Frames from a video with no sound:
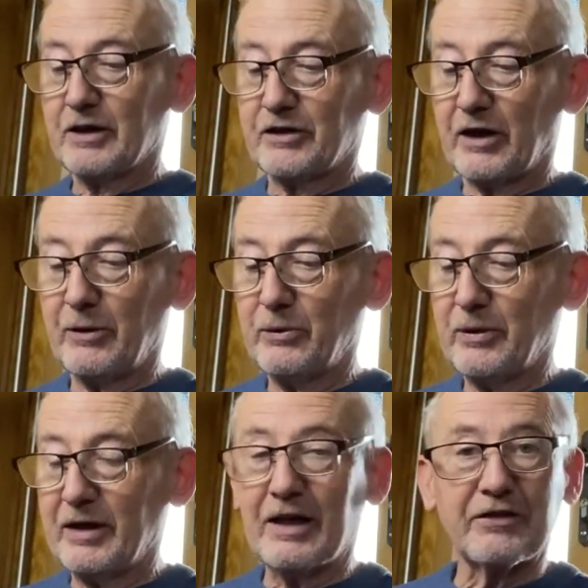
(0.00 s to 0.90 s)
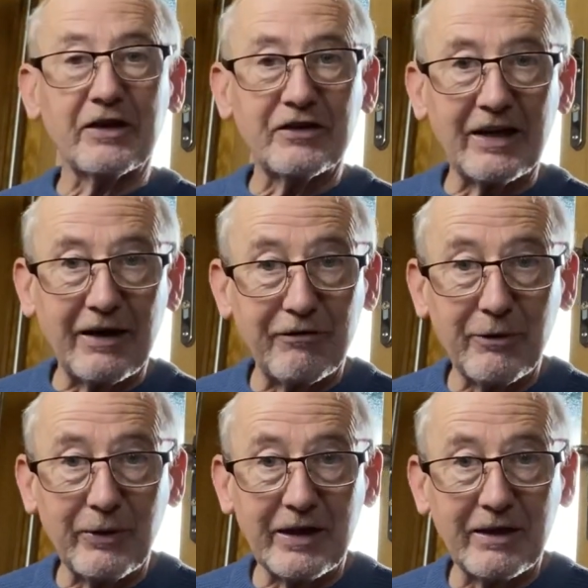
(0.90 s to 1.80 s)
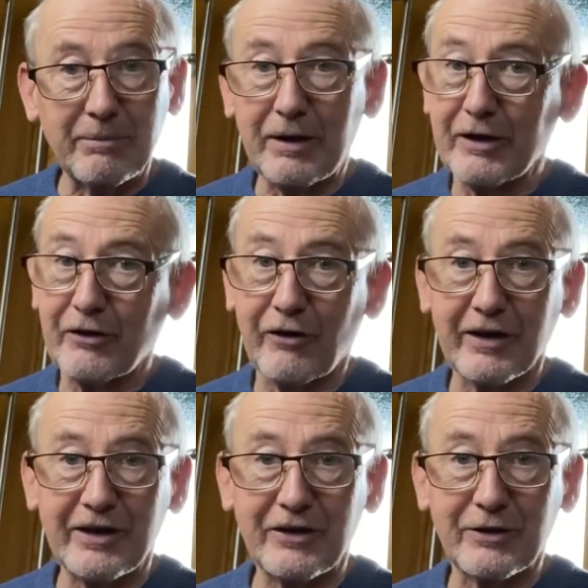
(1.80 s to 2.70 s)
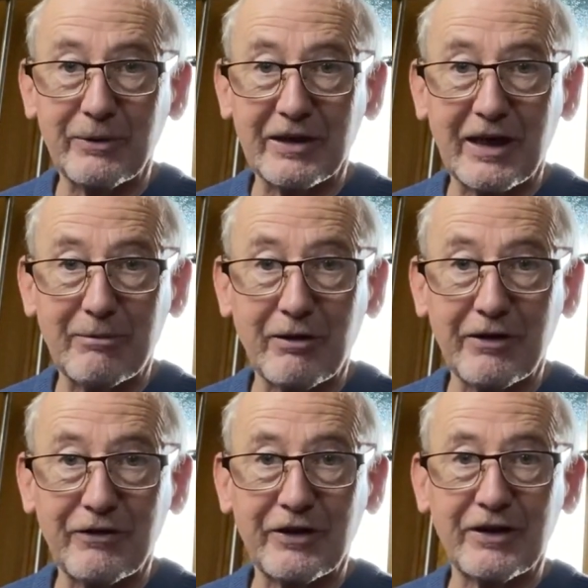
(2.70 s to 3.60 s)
So as I say every week, and by crikey this week I'm ready for